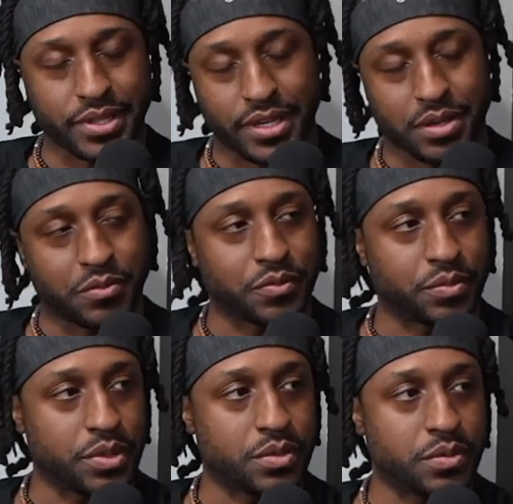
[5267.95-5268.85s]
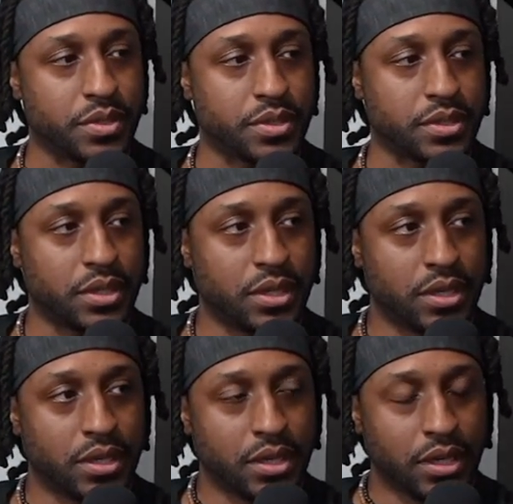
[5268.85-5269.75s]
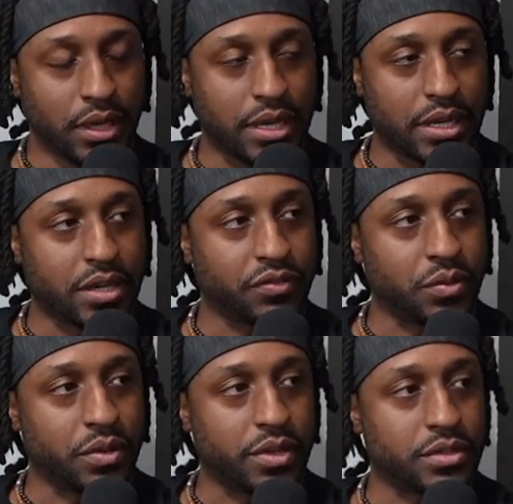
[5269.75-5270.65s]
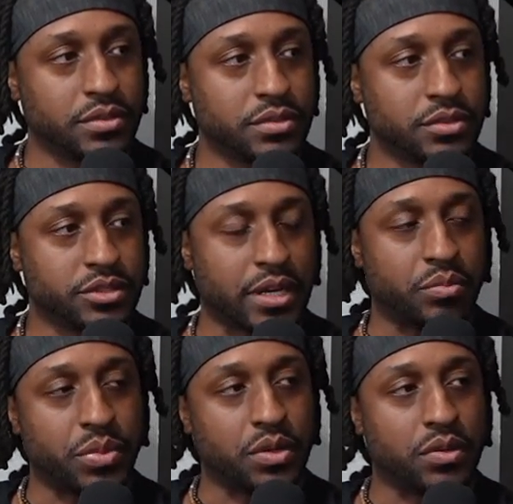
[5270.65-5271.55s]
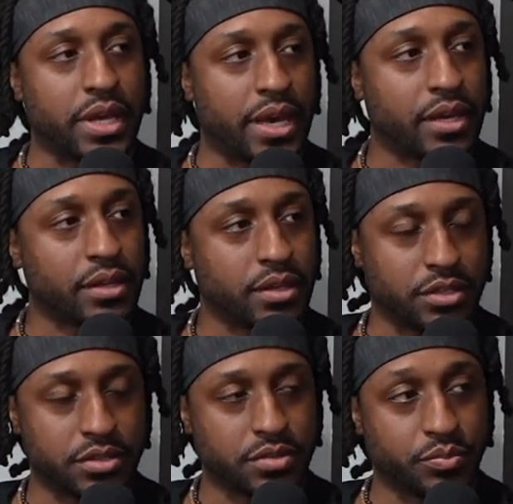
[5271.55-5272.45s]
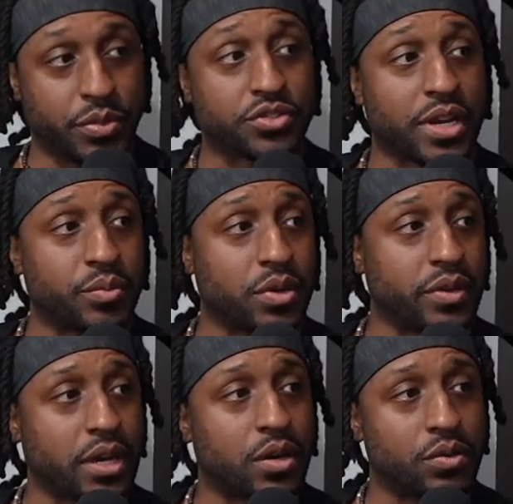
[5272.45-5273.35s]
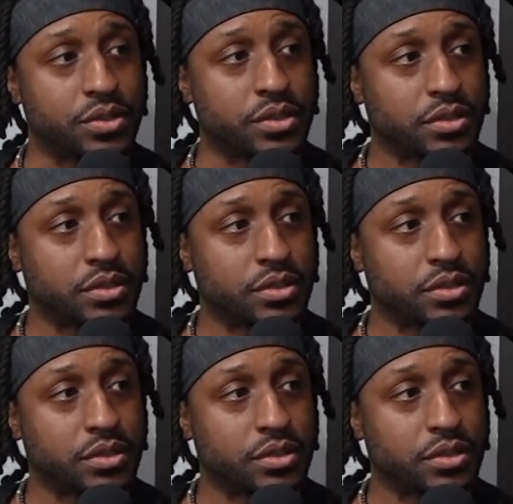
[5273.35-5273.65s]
that coming from you, and I definitely want to try to build that. I've been trying to build that culture.